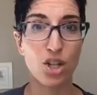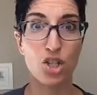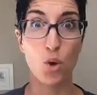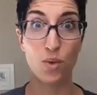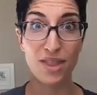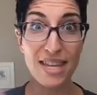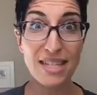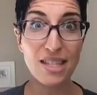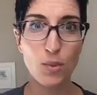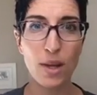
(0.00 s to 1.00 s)
So
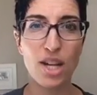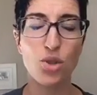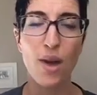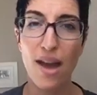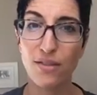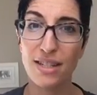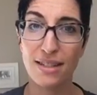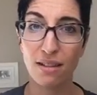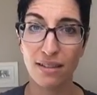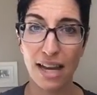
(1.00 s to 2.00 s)
this is what I do every
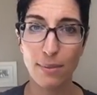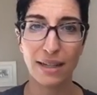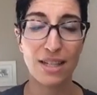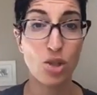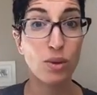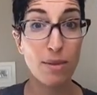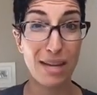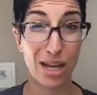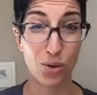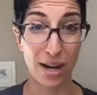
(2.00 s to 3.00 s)
single night because you
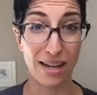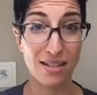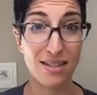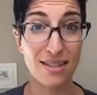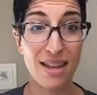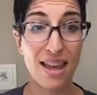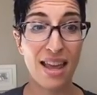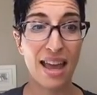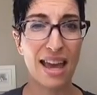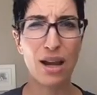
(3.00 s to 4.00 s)
eliminate grains.
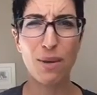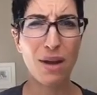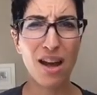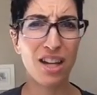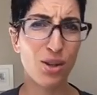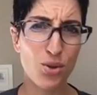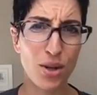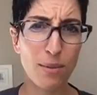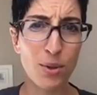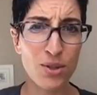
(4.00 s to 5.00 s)
I'm not a huge
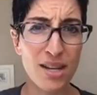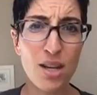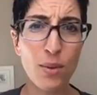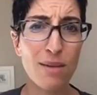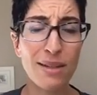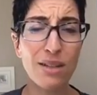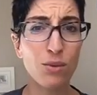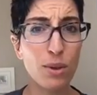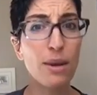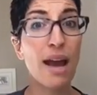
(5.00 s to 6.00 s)
grain person anyway, but
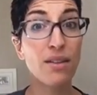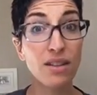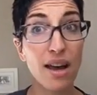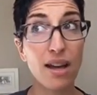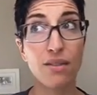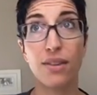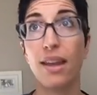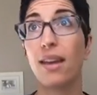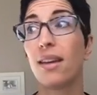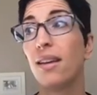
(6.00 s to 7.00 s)
we would have a lot of
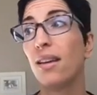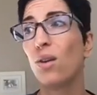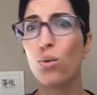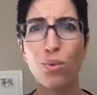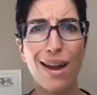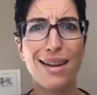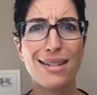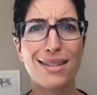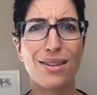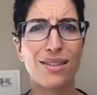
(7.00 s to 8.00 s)
like
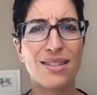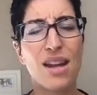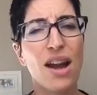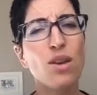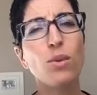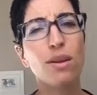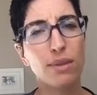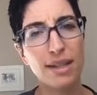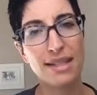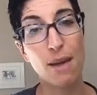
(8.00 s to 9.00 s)
rice and stuff. I didn't really
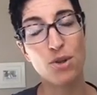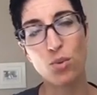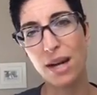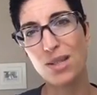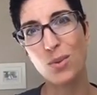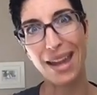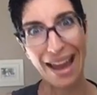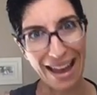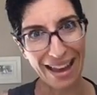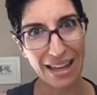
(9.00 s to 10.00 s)
realize how much rice we
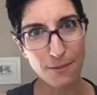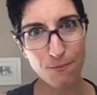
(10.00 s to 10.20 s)
had.